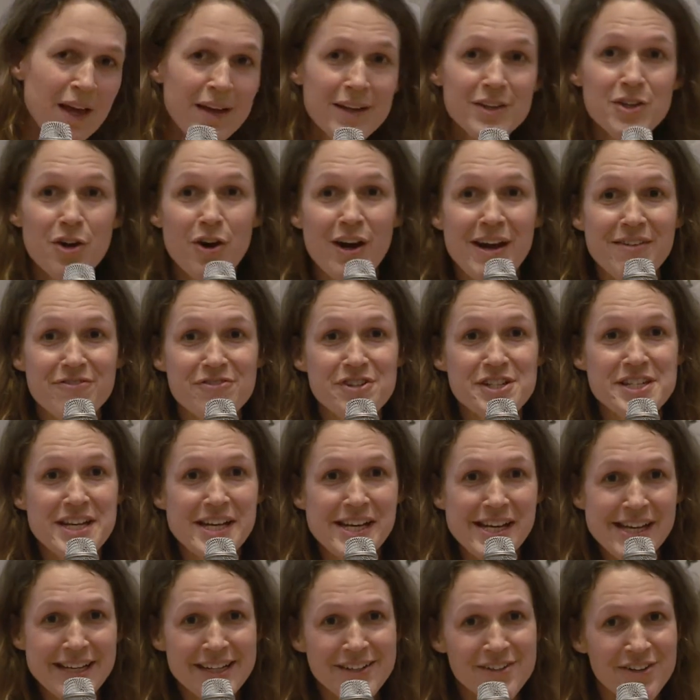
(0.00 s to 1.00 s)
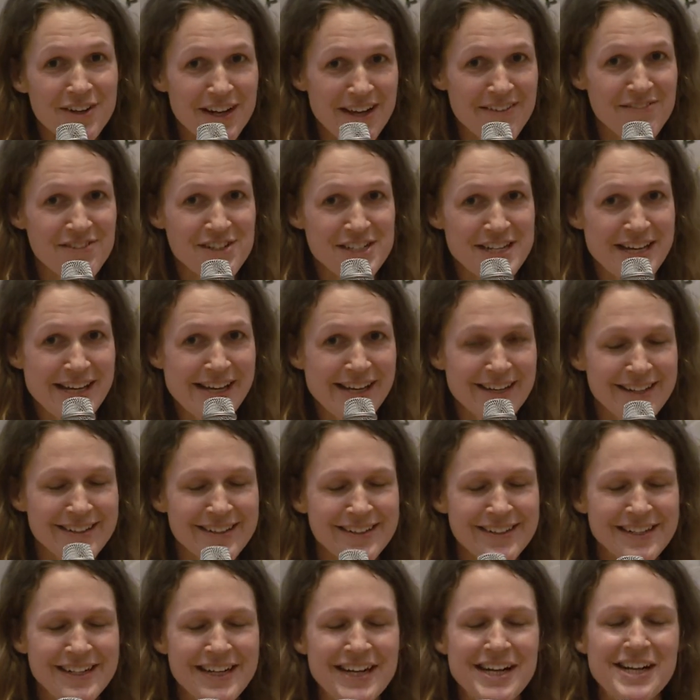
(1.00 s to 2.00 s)
Not every day, not every
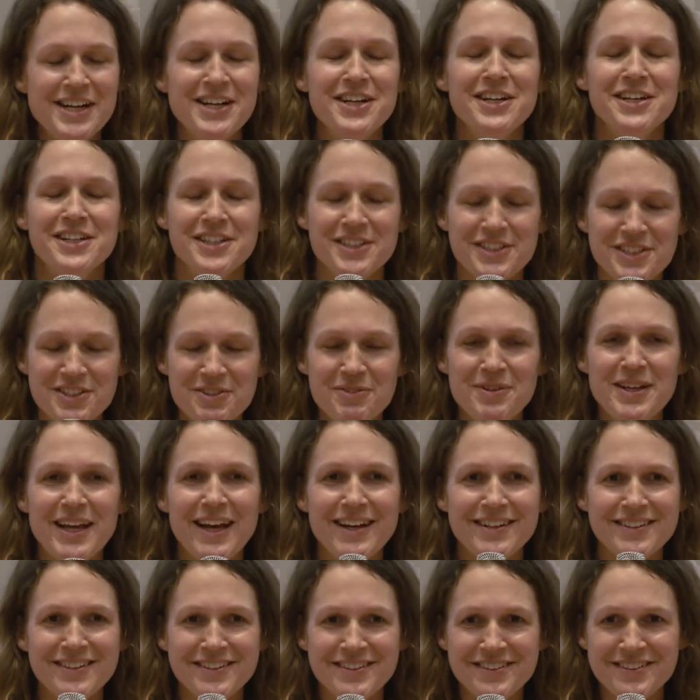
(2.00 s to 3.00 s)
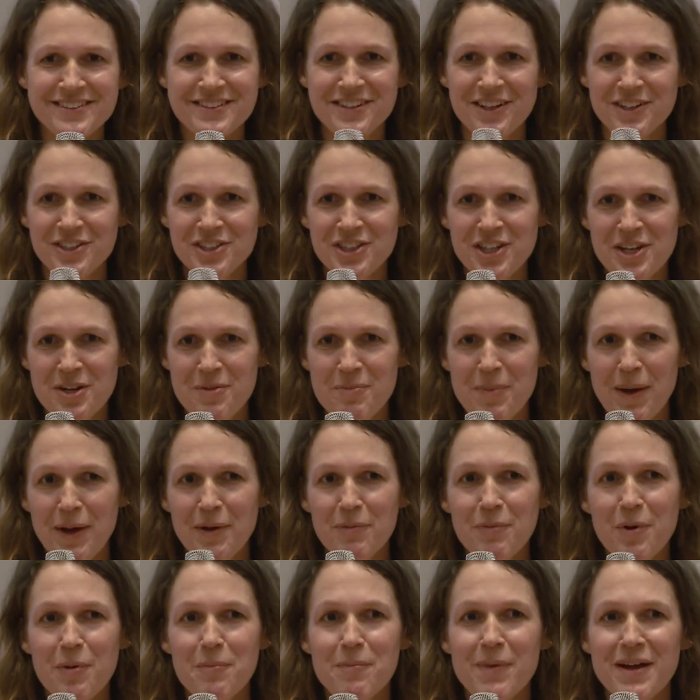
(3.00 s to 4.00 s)
day. So we had a discussion
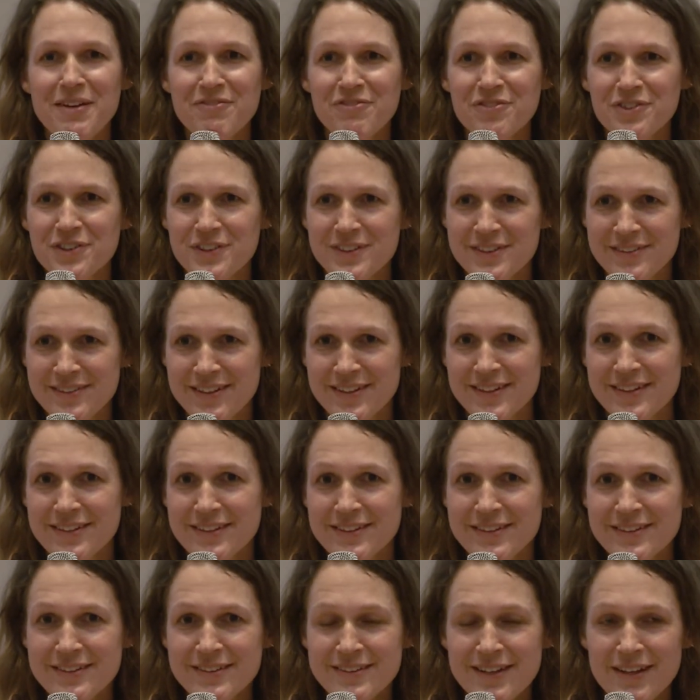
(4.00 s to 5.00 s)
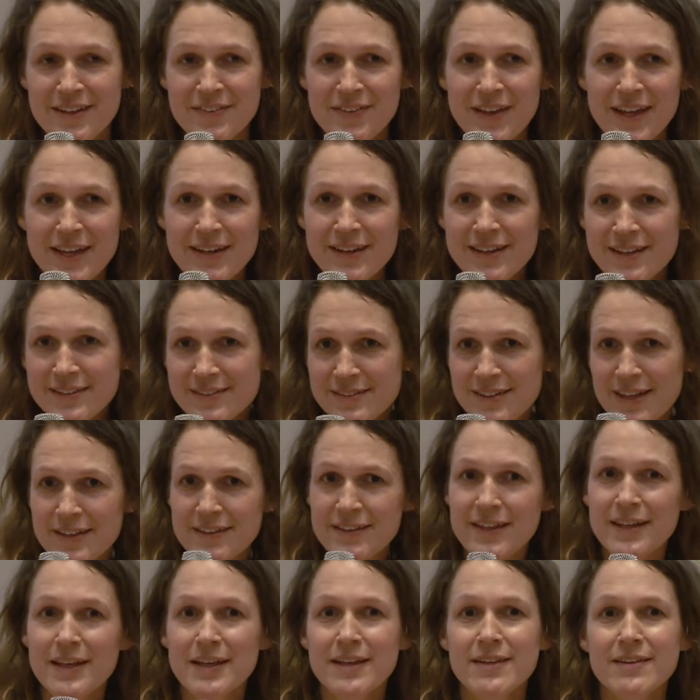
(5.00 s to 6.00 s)
about what mindfulness is, and then it's
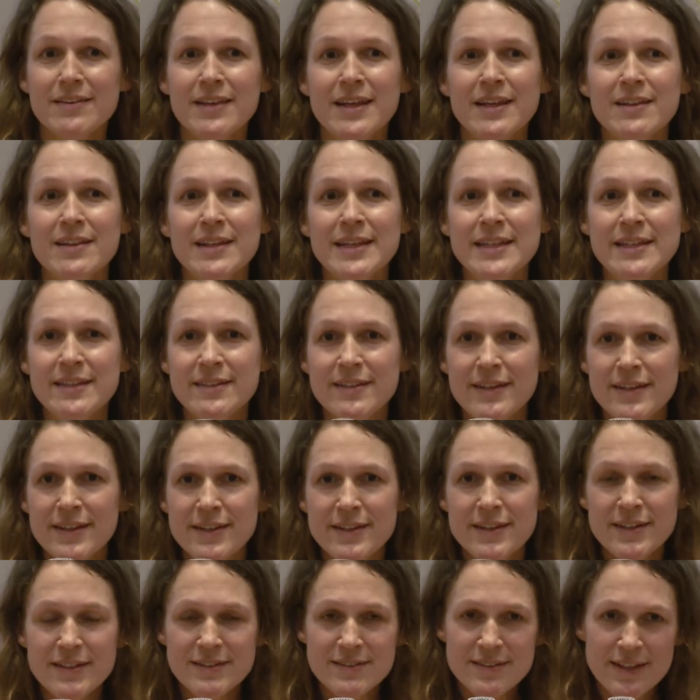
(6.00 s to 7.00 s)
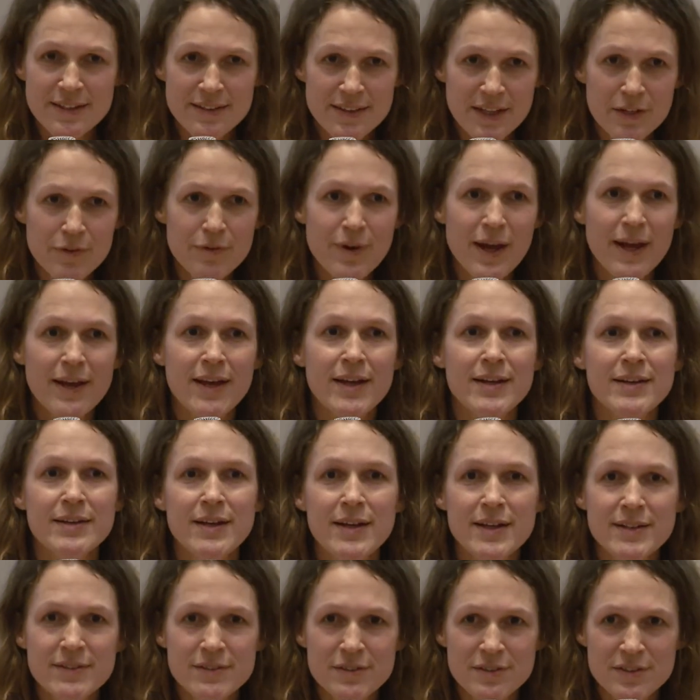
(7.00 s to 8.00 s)
like they leaned in. It's like they
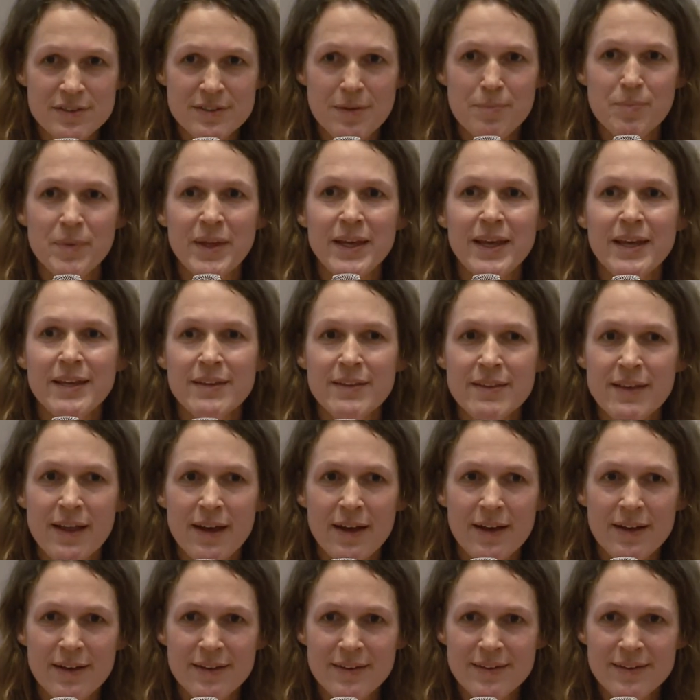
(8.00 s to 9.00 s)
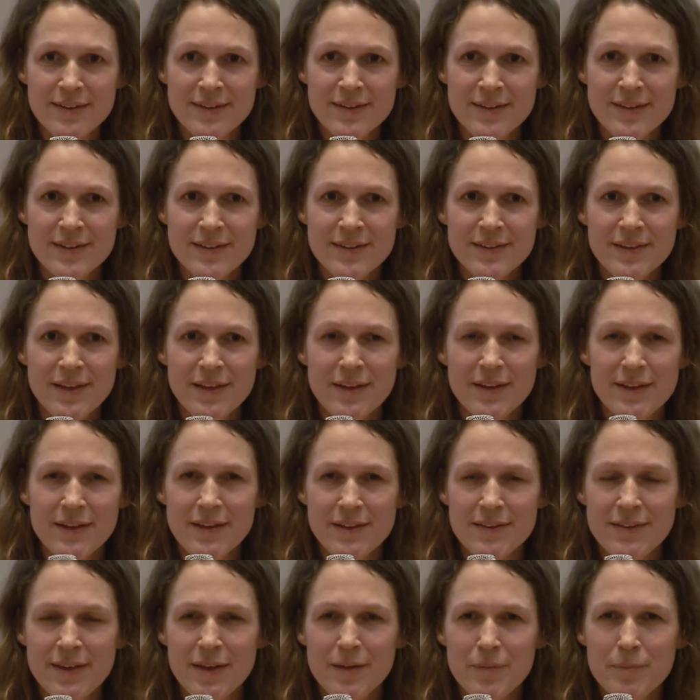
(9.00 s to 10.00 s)
recognized there's something in
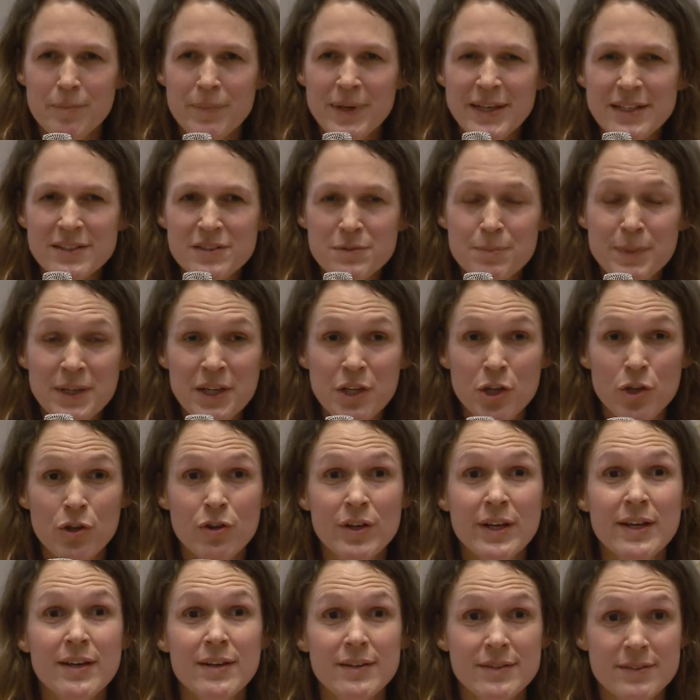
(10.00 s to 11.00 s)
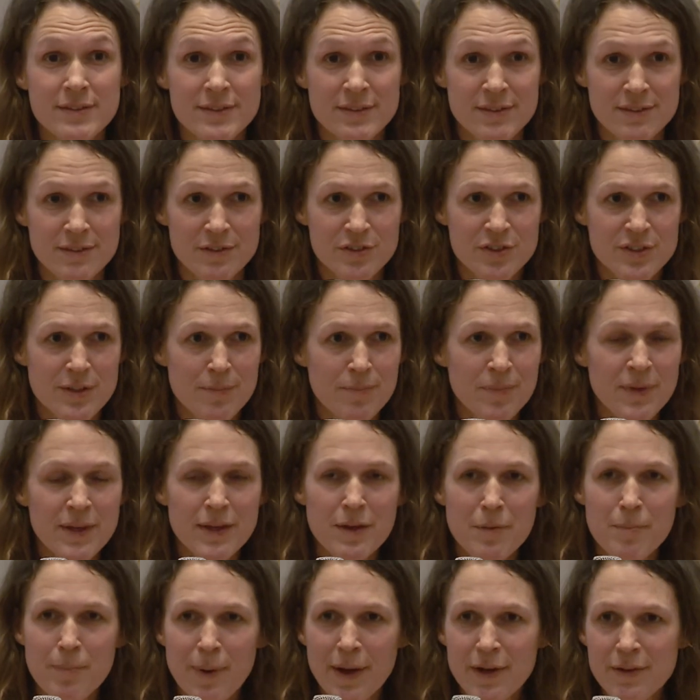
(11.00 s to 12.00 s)
that makes me curious. There's
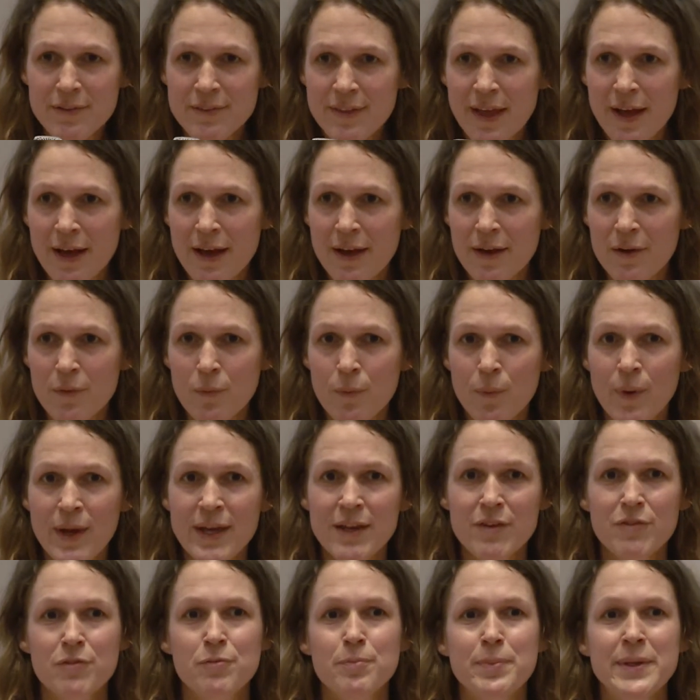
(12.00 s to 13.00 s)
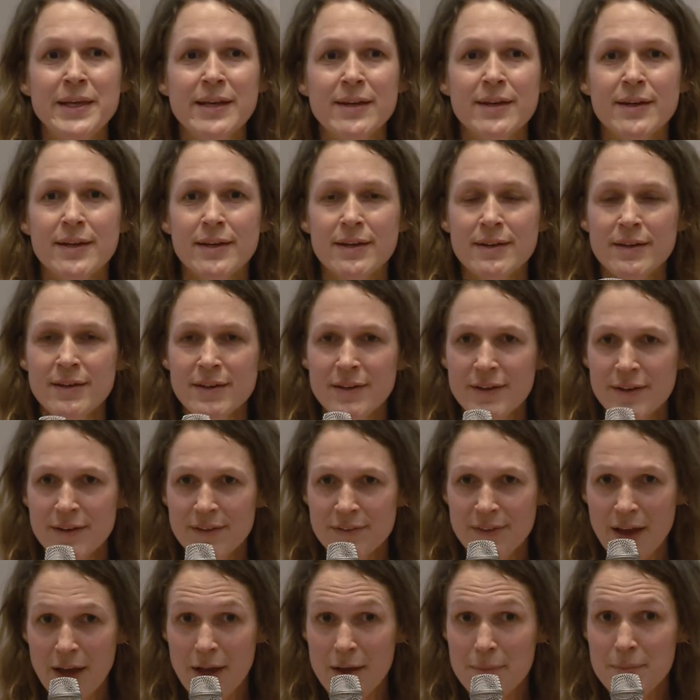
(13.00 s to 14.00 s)
something about that way of being
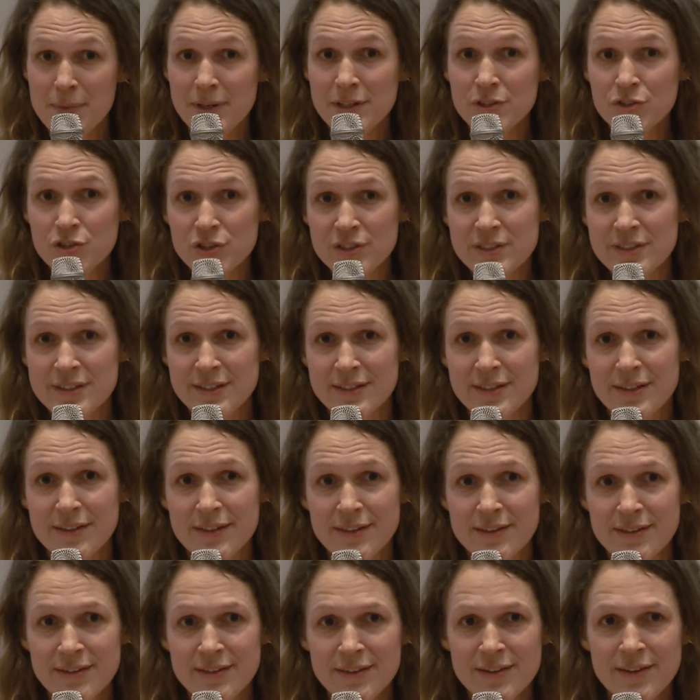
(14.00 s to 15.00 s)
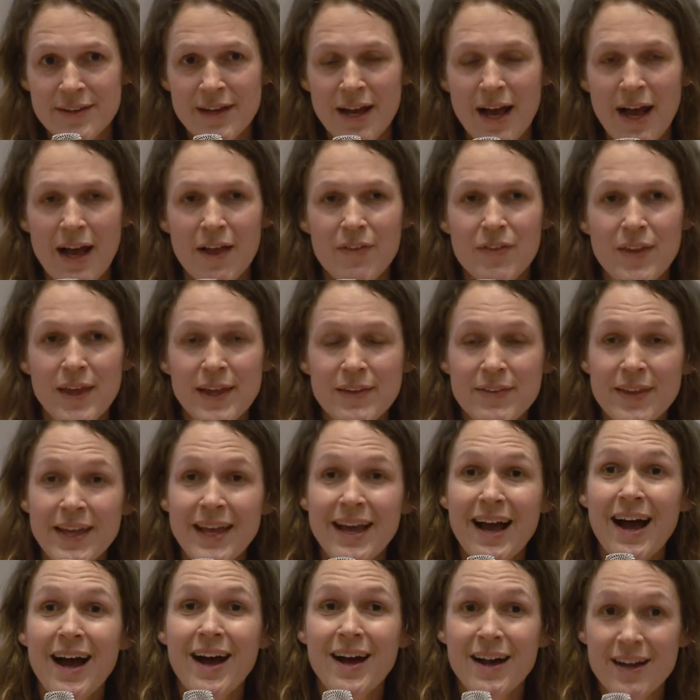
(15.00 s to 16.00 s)
that I'm interested in. And then
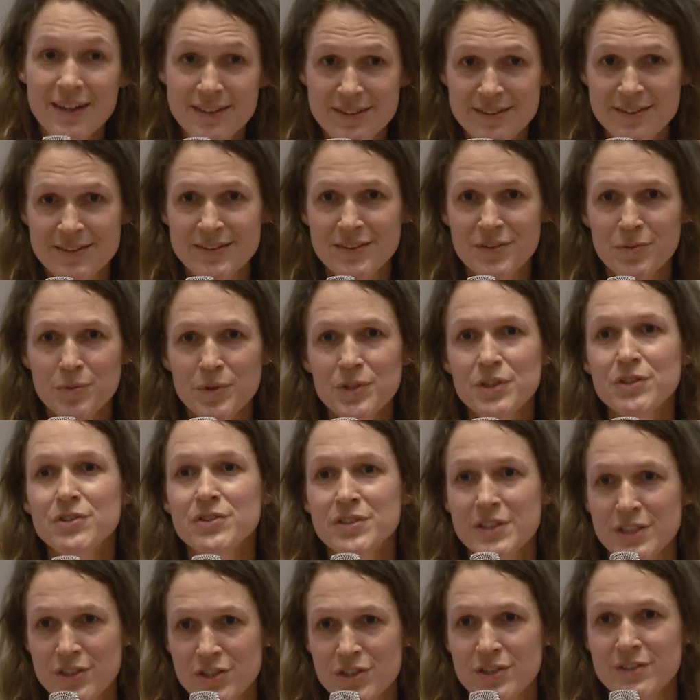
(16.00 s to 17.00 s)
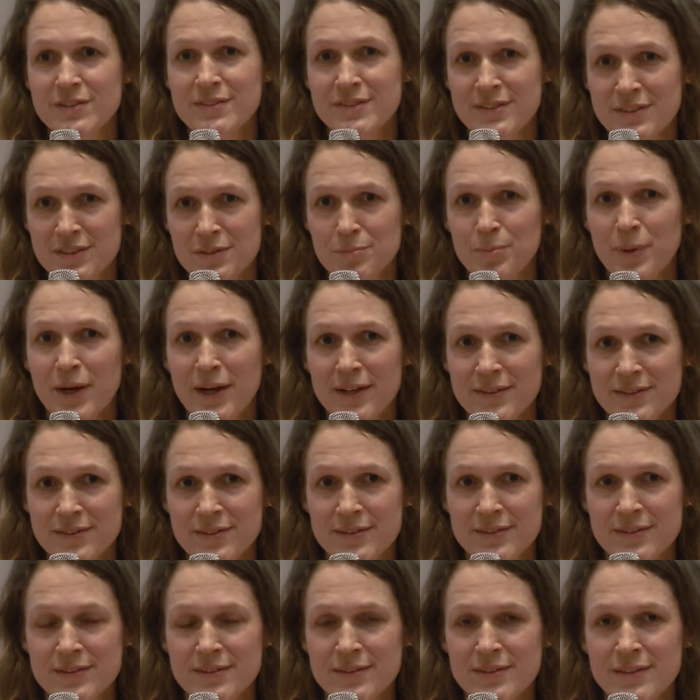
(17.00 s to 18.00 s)
they asked, "Will you teach us this
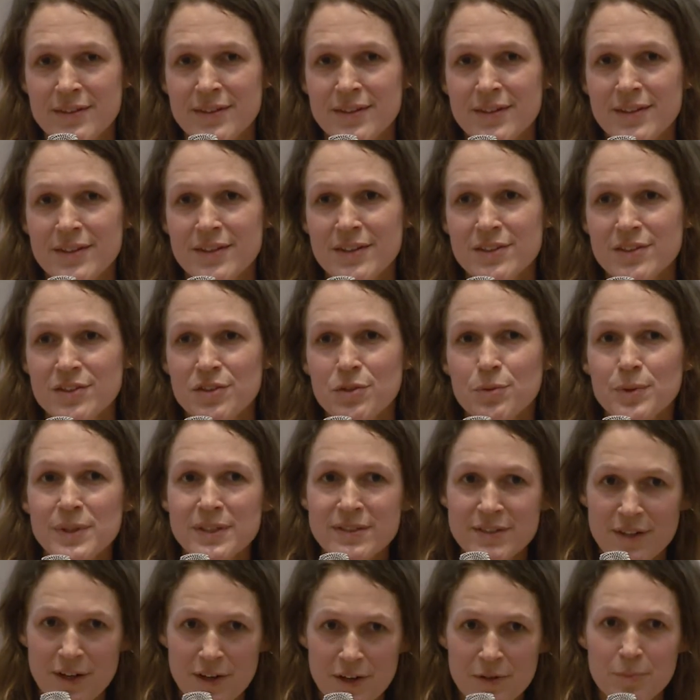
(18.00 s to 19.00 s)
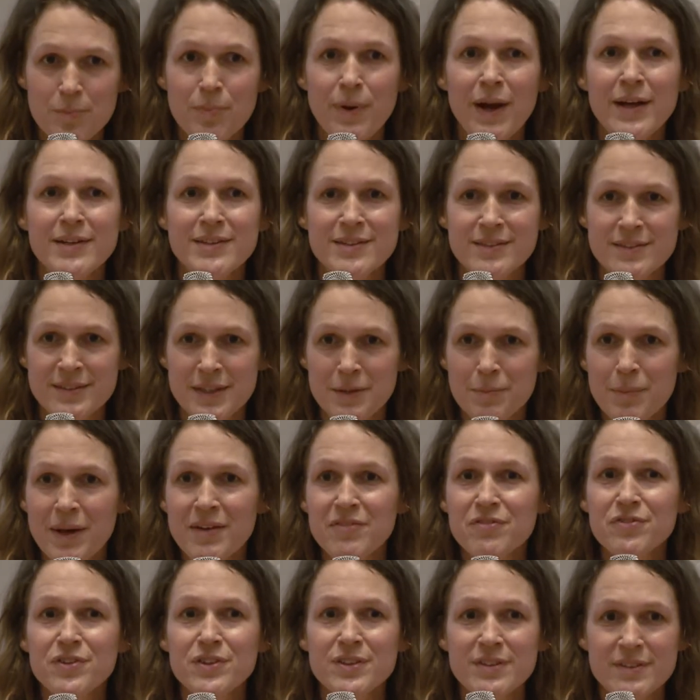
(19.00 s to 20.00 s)
practice?" So we started practicing
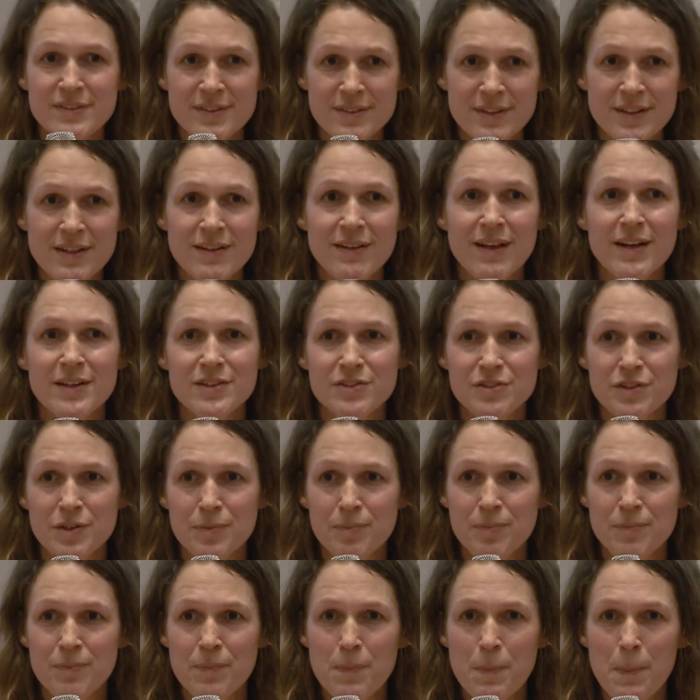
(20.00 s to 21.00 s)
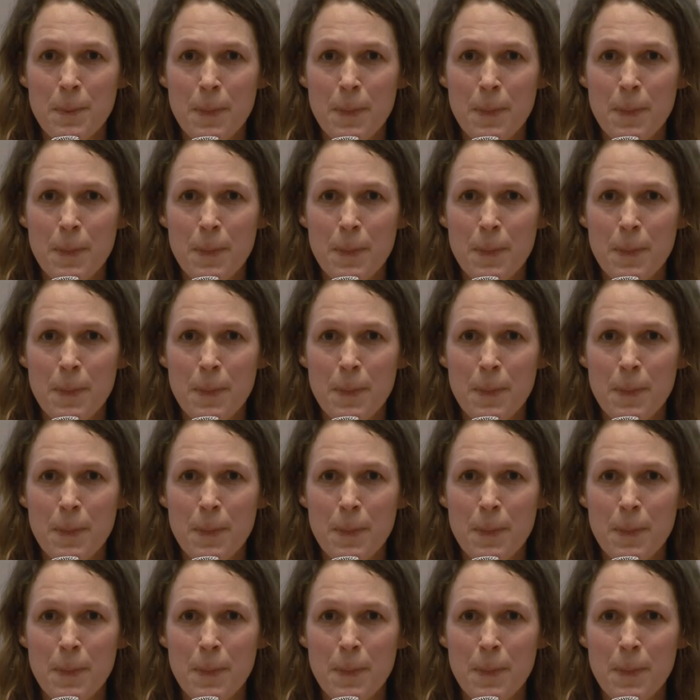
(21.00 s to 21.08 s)
mindfulness in the classroom.